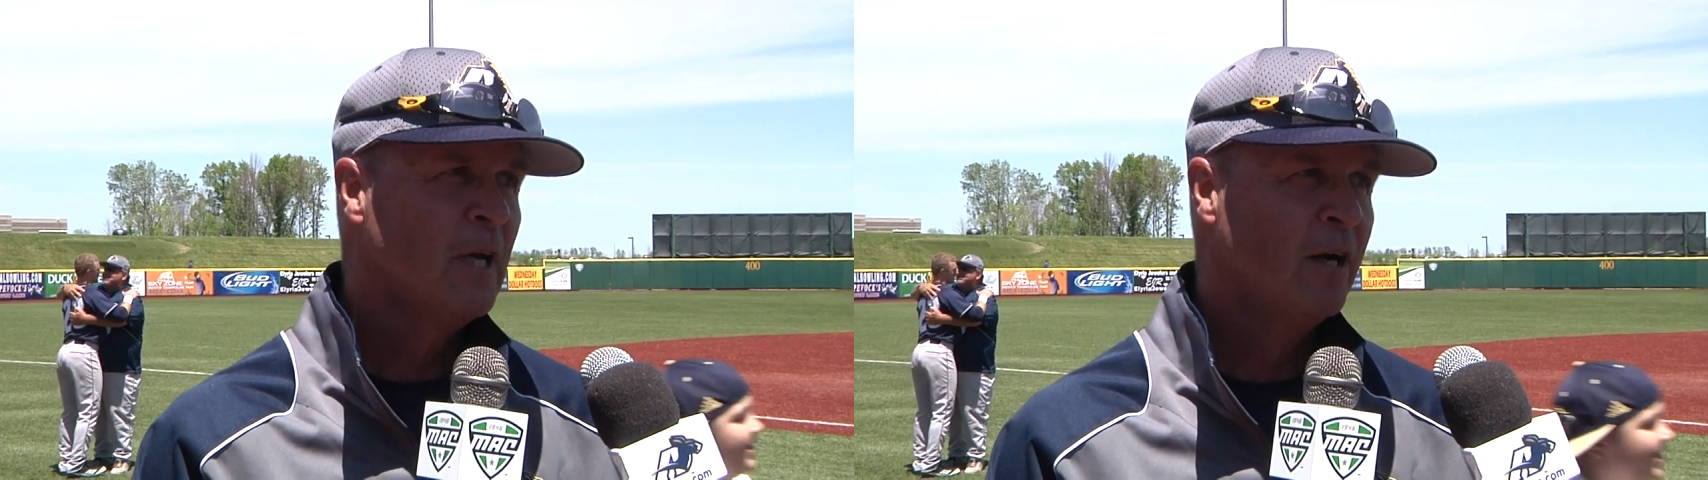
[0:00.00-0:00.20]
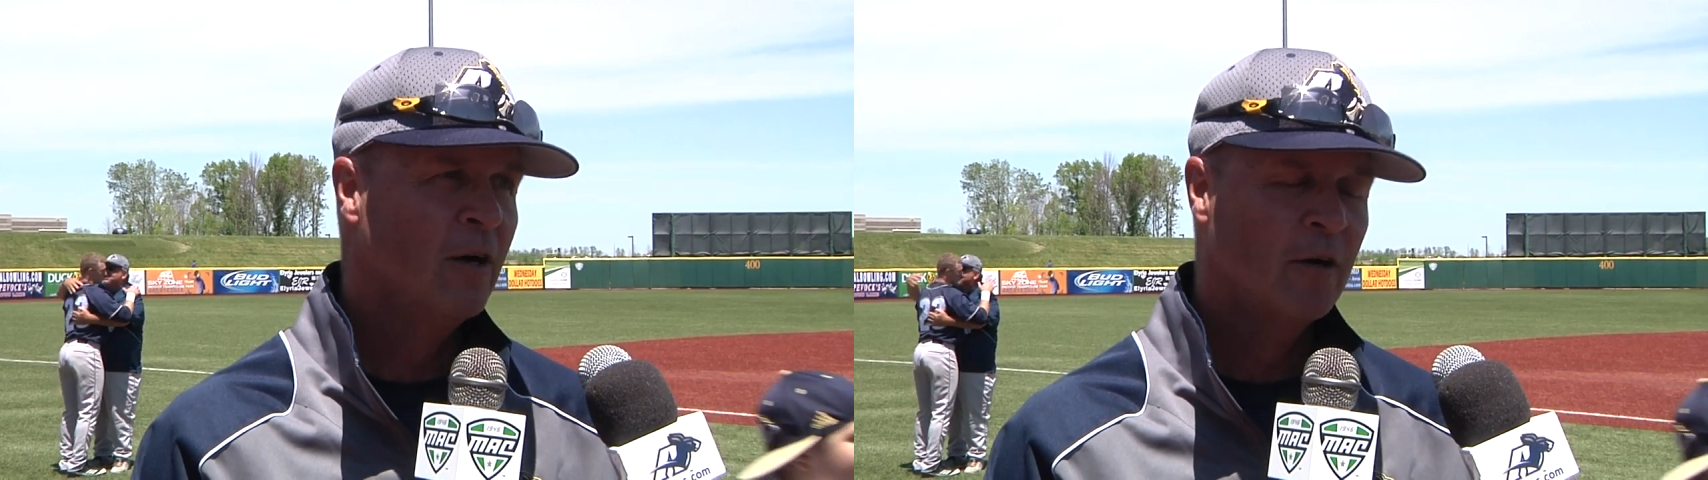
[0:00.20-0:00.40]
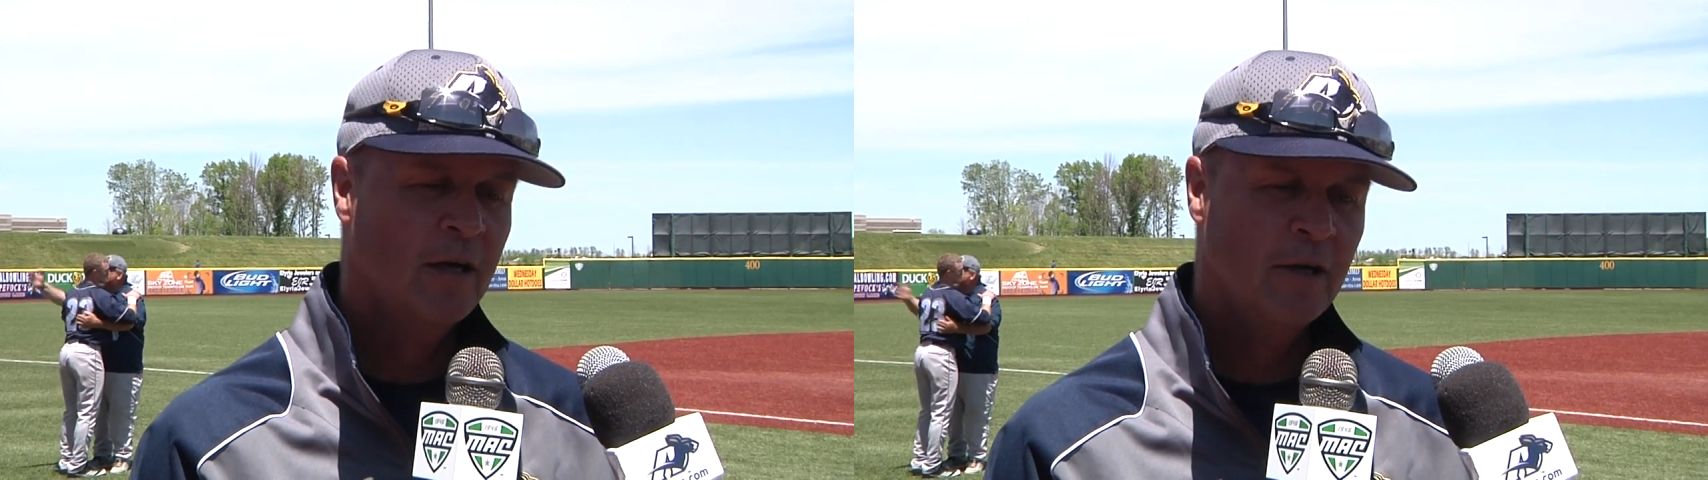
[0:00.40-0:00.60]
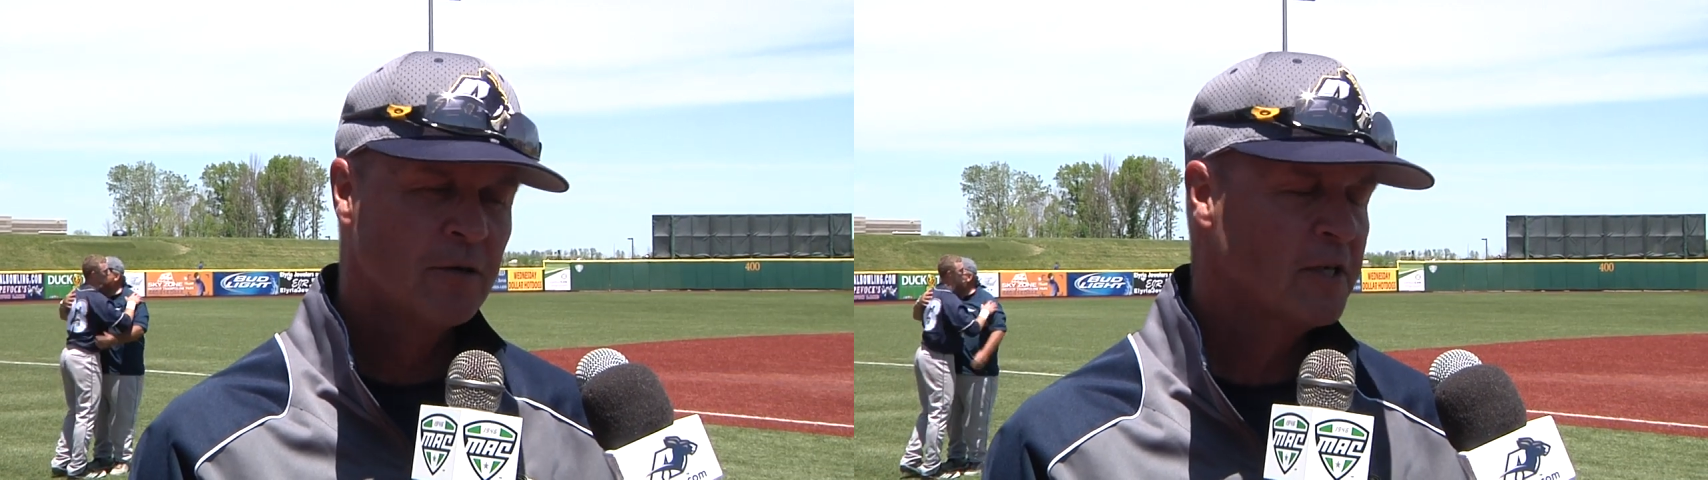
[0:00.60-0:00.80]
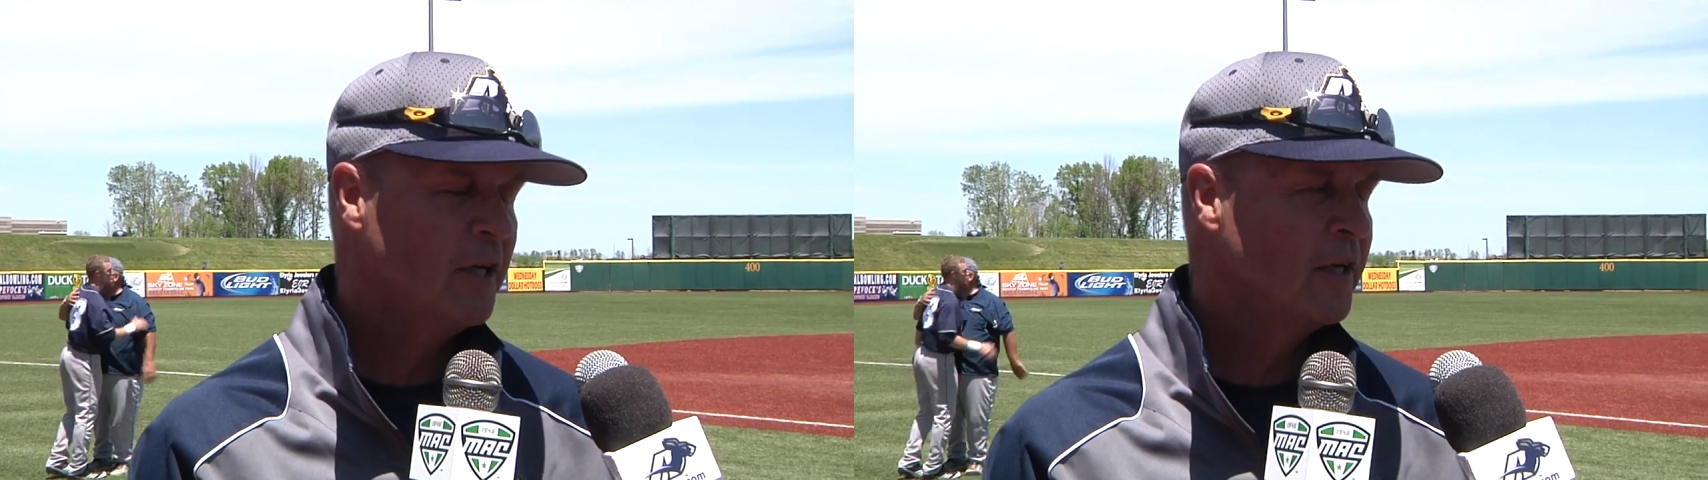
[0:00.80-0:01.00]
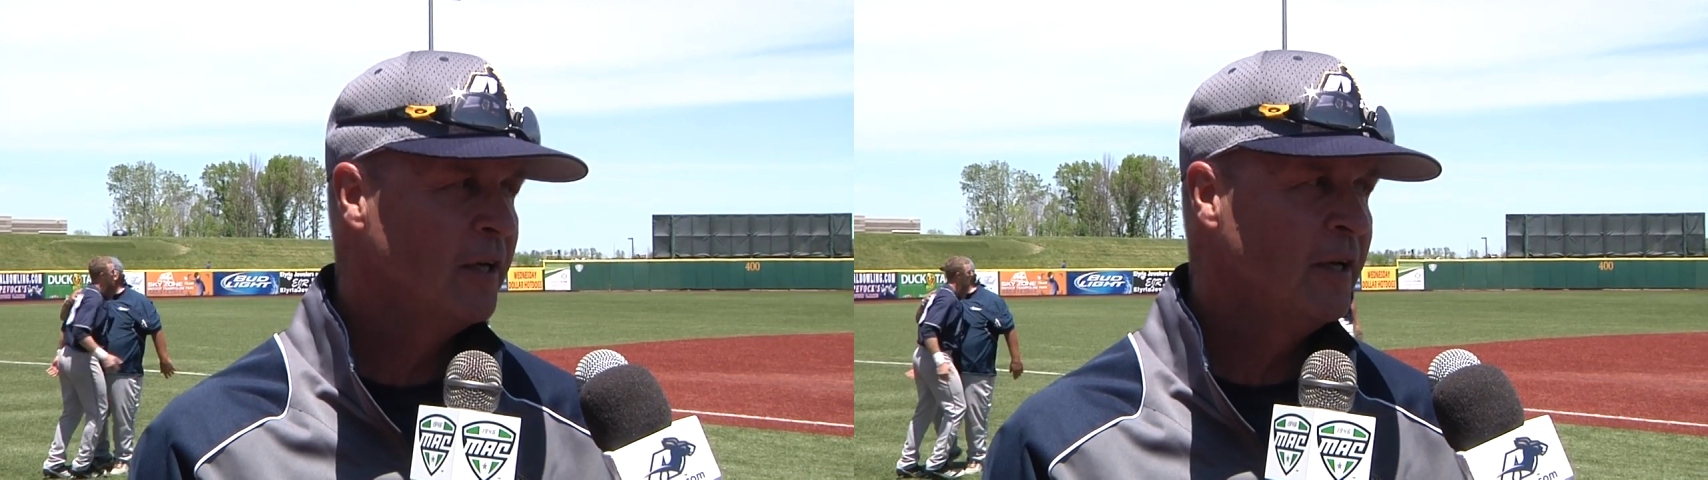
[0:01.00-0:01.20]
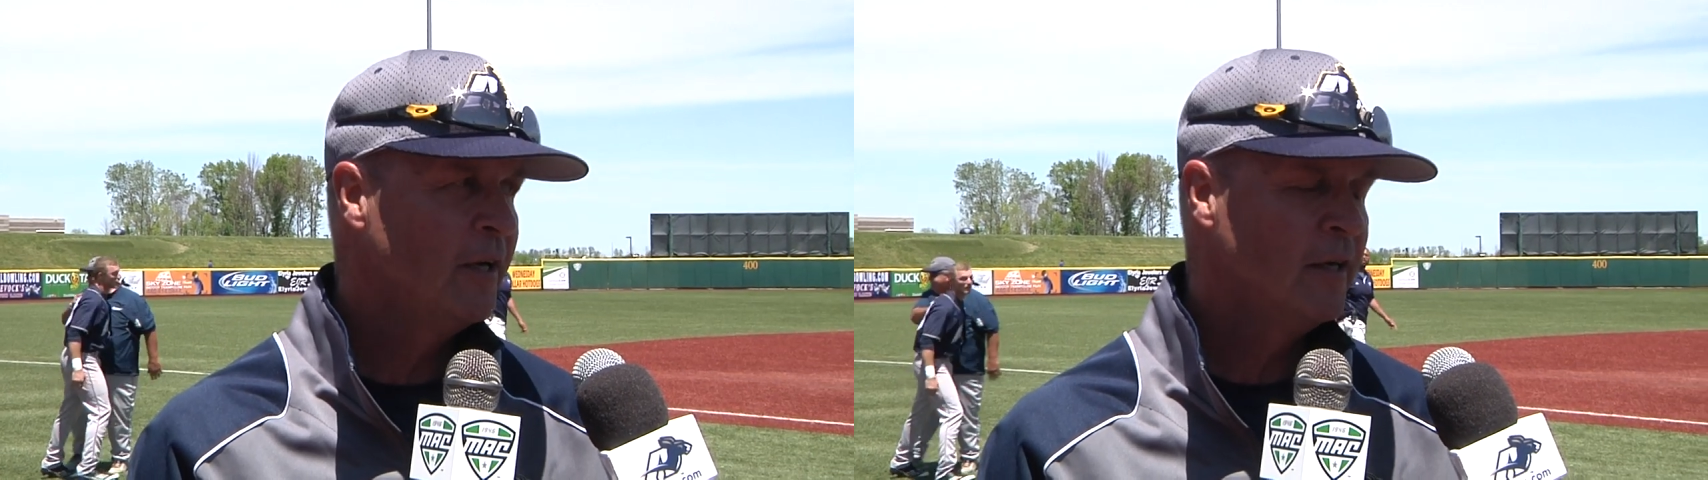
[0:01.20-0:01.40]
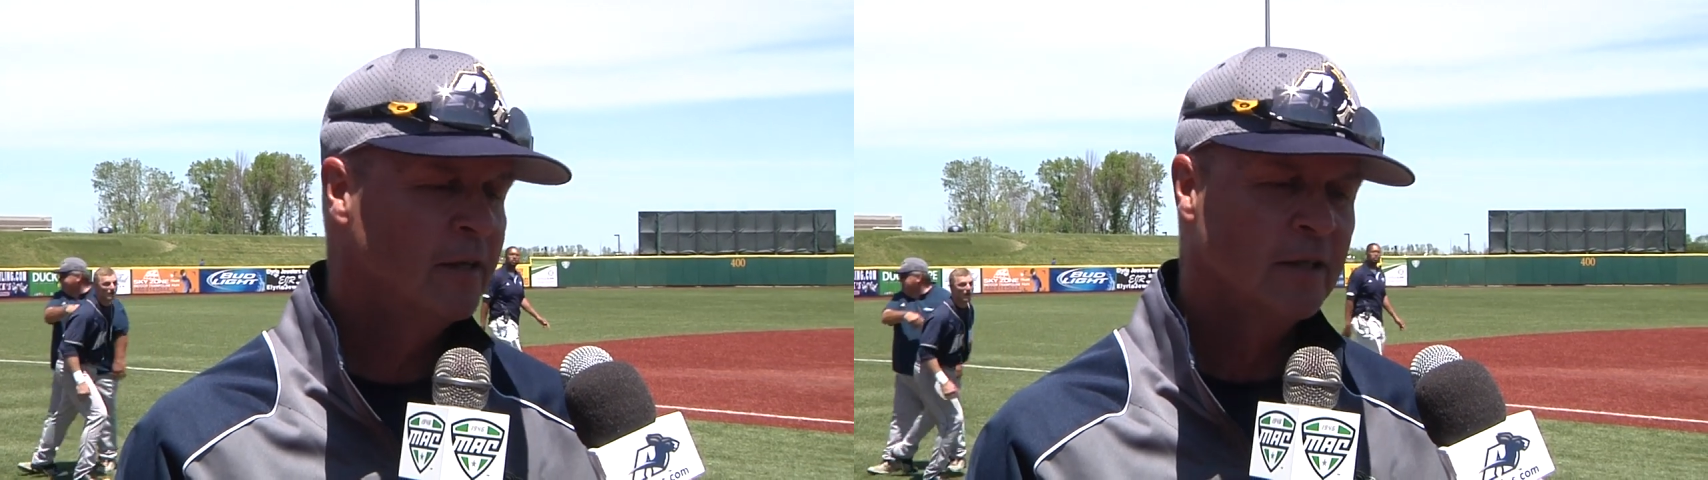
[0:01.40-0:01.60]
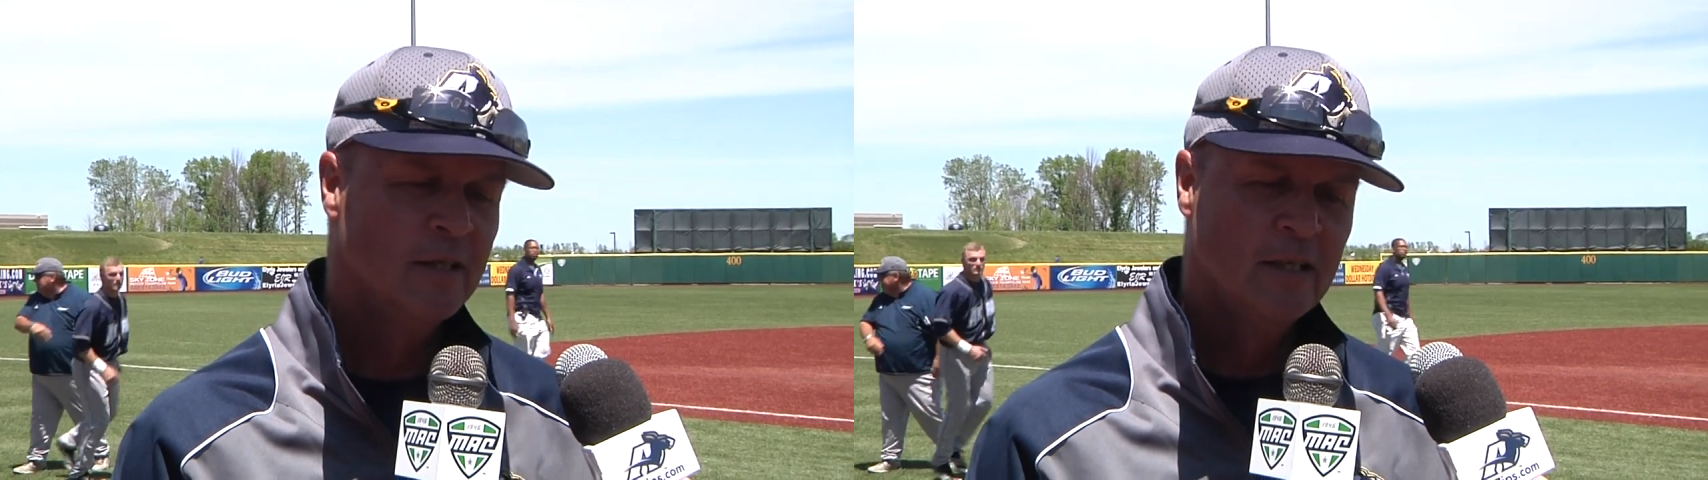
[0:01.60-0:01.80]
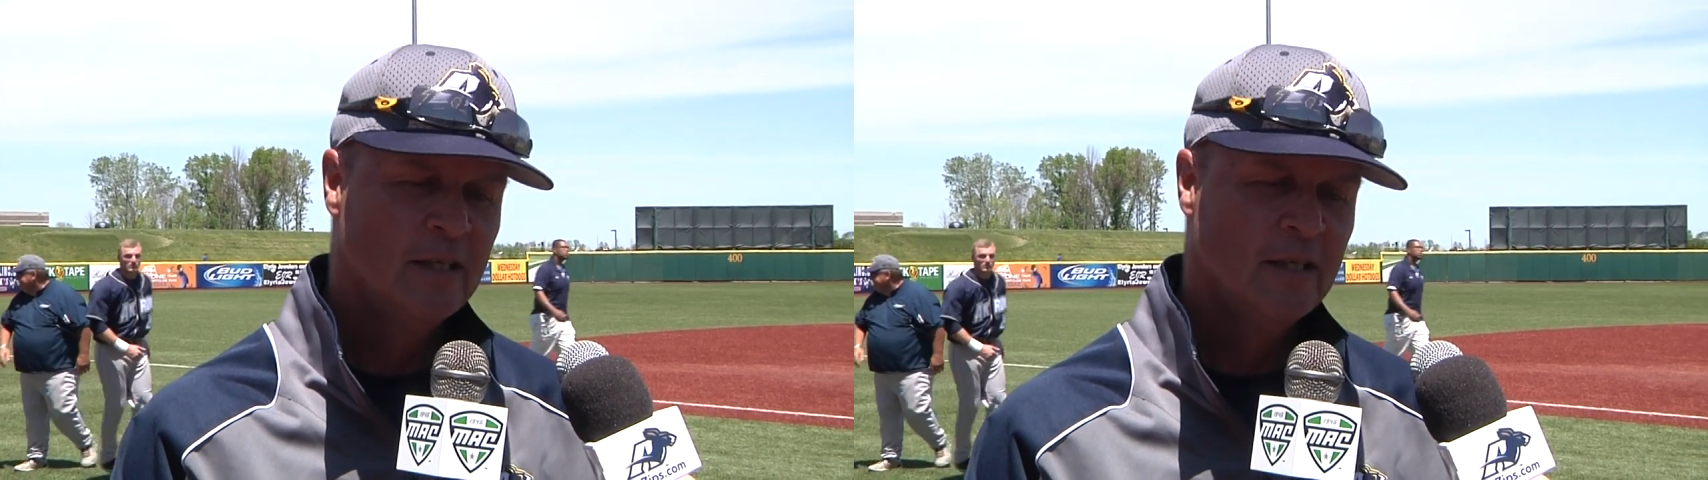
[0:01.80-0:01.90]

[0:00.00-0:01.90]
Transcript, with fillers: Uh, our hitters hung in there.